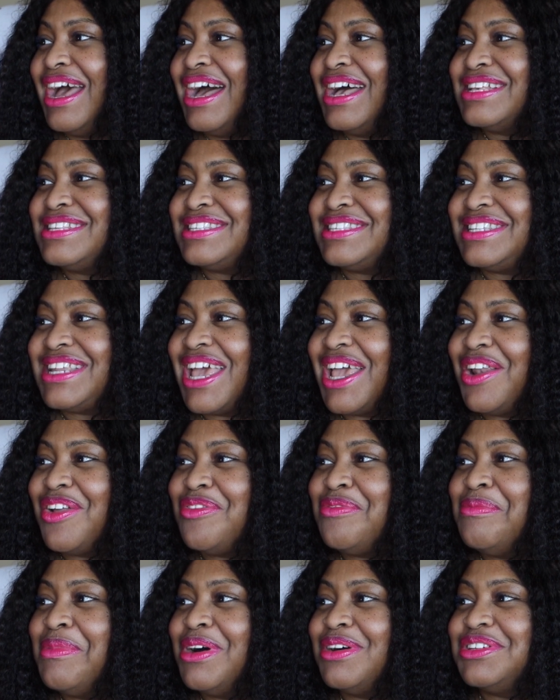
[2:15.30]
A state
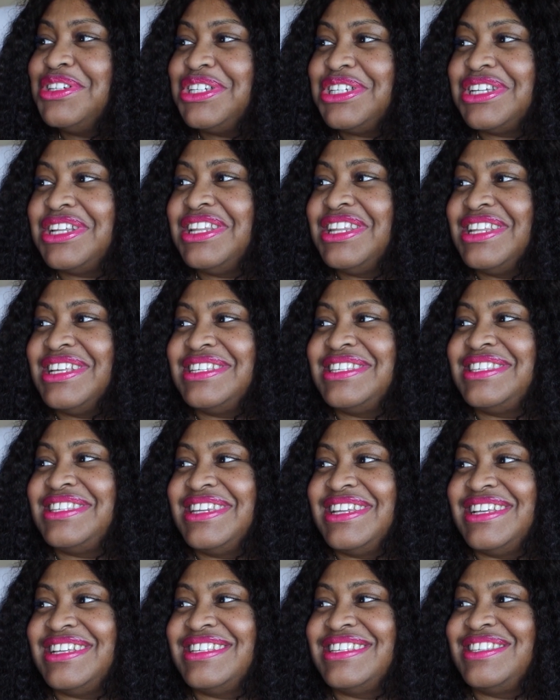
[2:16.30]
of
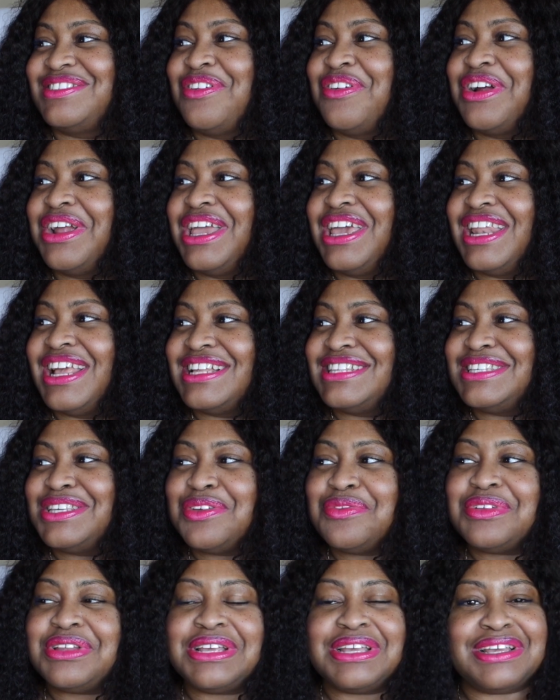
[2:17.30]
motionlessness or
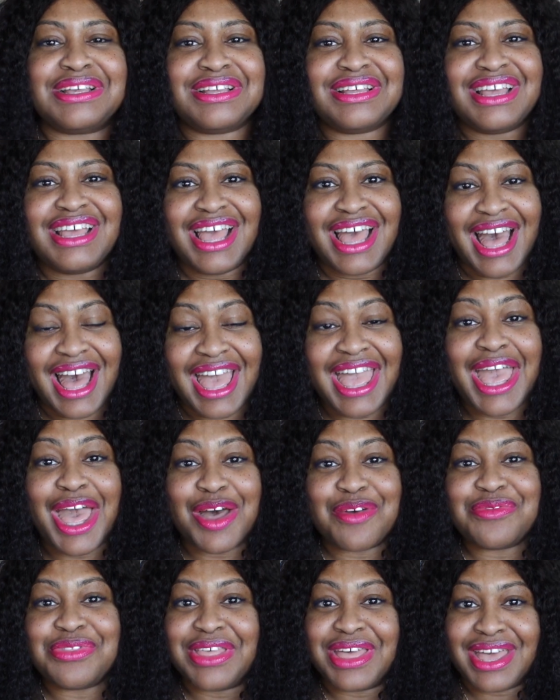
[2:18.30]
inactivity, I
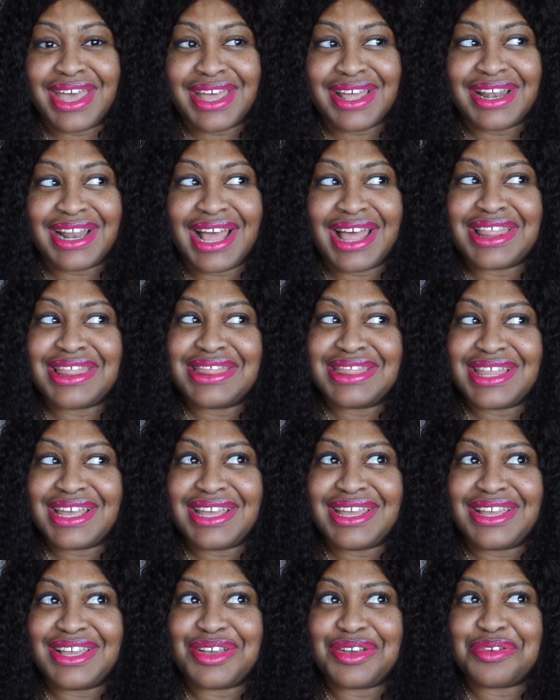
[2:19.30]
have that, I
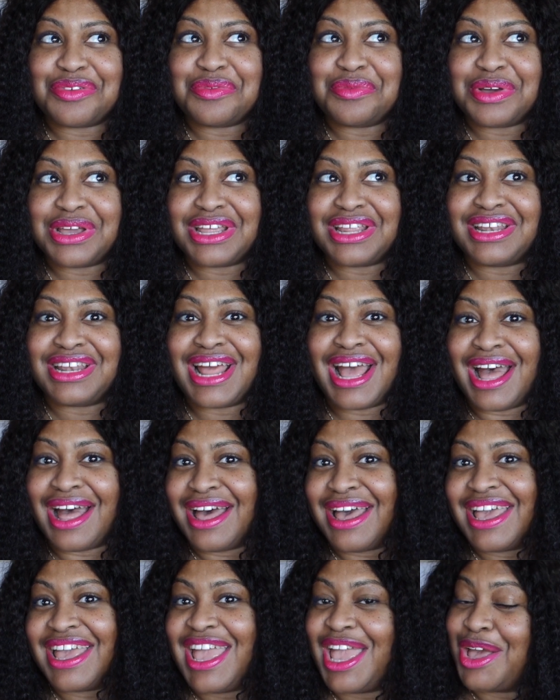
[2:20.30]
think, when
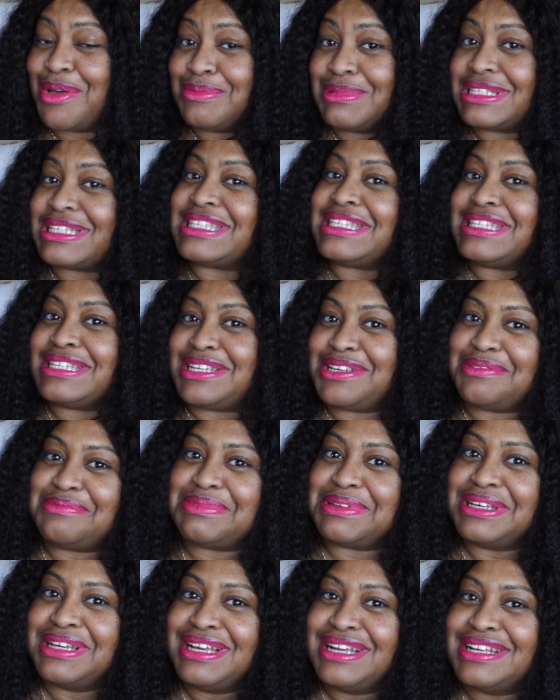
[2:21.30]
I am asleep.
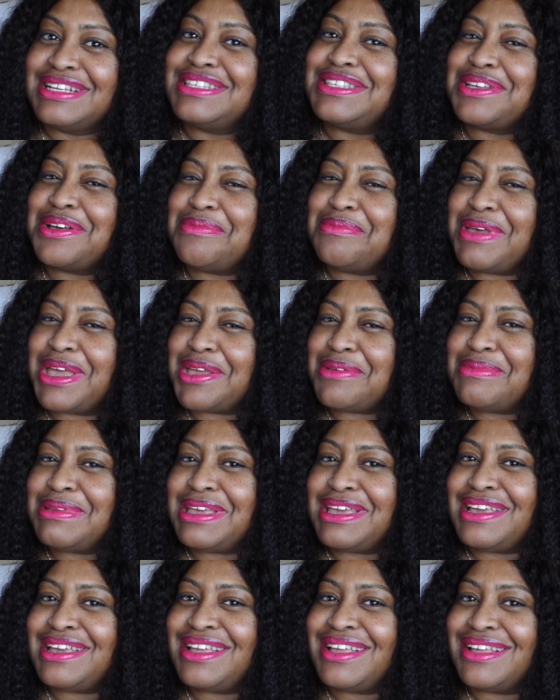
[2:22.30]
So
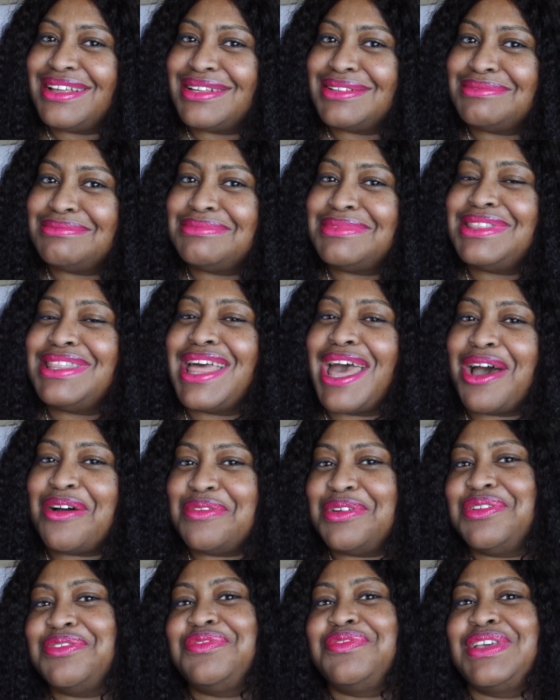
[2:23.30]
maybe that
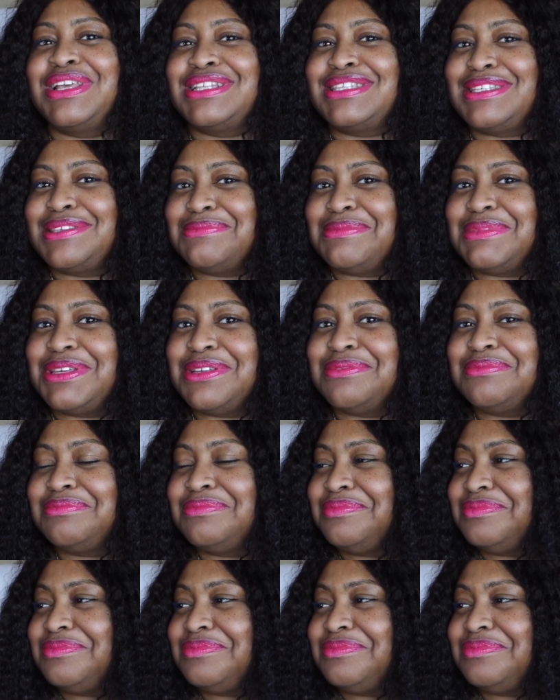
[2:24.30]
one fits me.